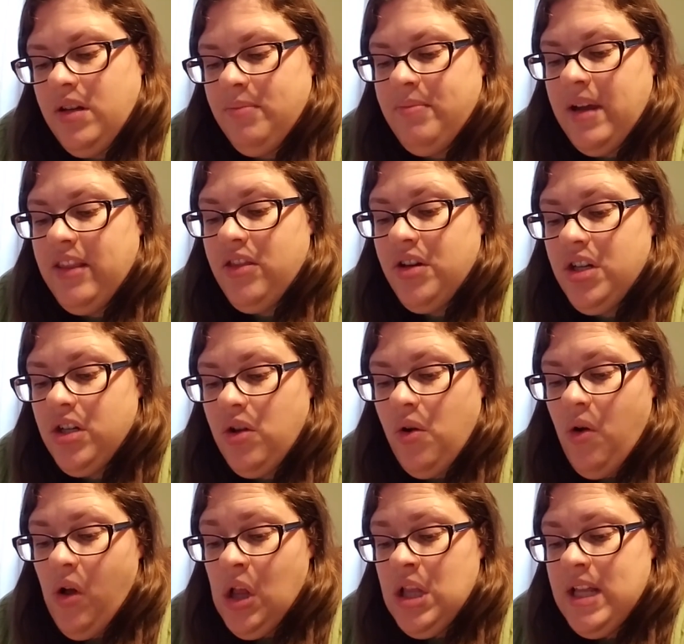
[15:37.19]
My third
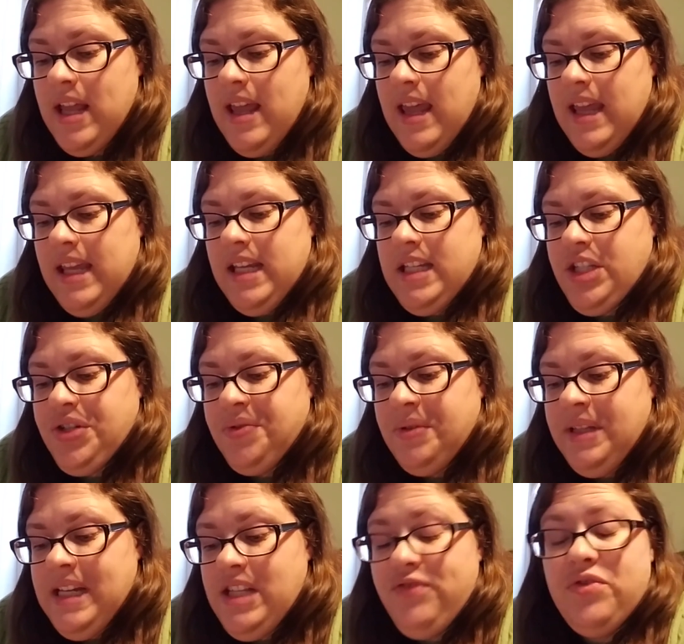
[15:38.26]
goal is to
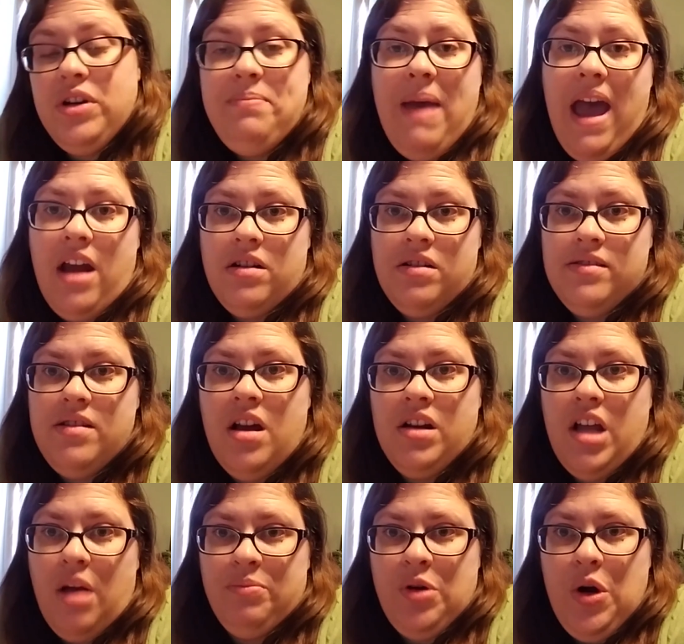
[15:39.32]
release free patterns on
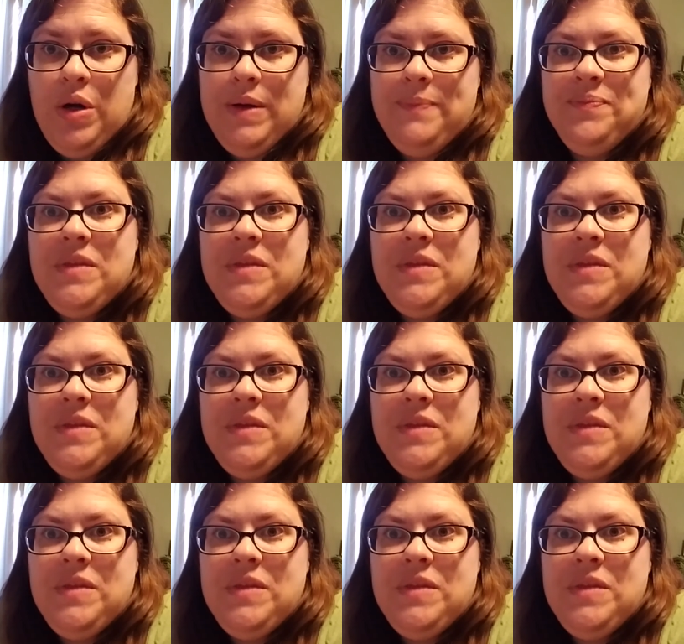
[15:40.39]
GUMROAD.